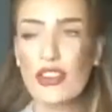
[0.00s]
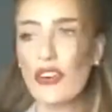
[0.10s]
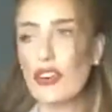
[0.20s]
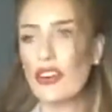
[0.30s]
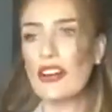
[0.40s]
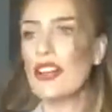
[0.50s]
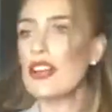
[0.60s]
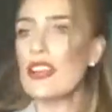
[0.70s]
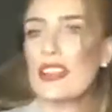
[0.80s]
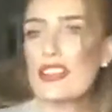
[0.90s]
or,
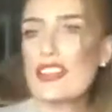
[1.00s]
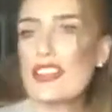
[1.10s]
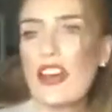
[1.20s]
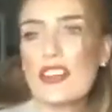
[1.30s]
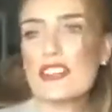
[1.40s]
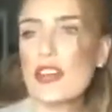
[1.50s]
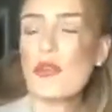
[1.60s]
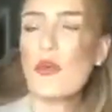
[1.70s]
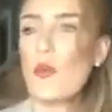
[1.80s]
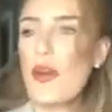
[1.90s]
you know,
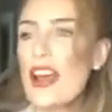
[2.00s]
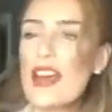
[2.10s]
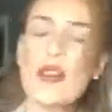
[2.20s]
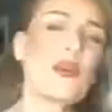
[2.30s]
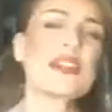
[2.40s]
so when it